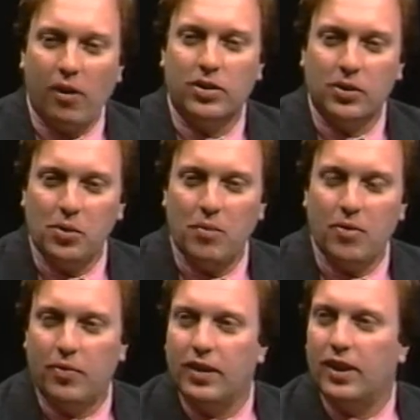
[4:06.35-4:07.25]
Do you ever
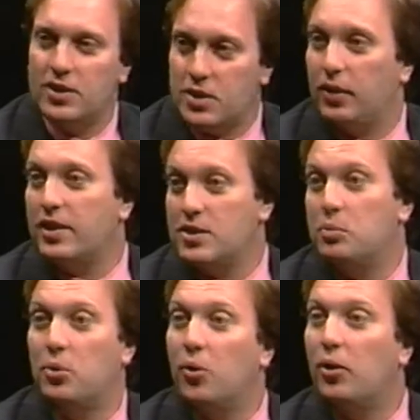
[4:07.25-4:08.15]
feel as the
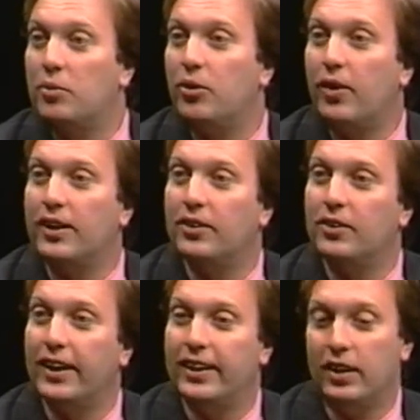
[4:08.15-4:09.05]
program director
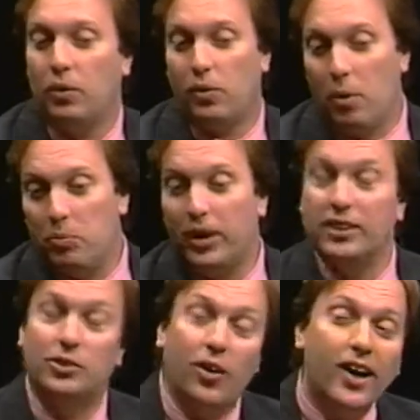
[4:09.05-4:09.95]
that, I'm going to
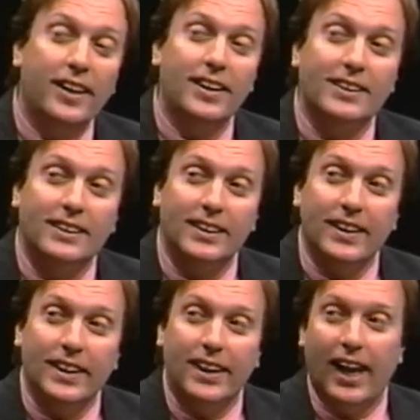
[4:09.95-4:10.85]
try this and
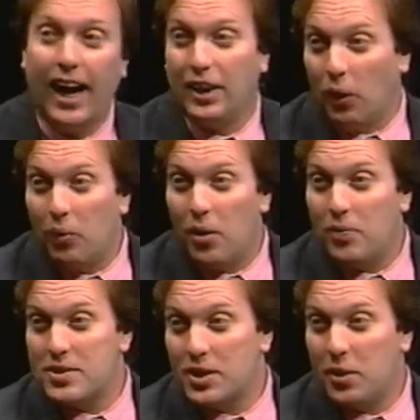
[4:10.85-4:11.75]
I don't know if
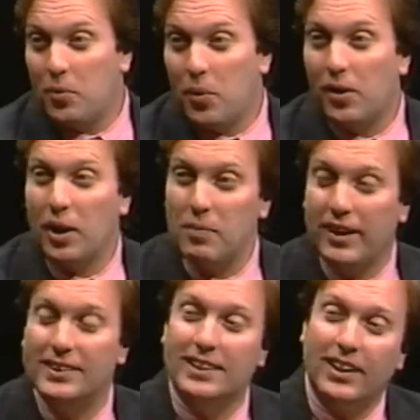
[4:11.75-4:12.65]
it's going to work? I mean,
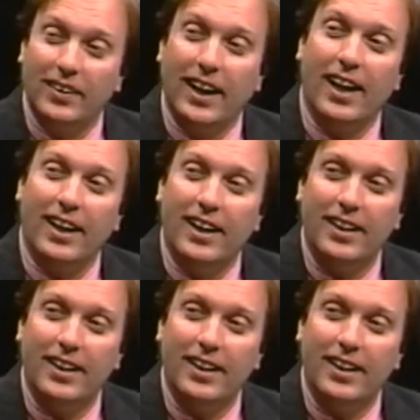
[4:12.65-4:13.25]
is there that kind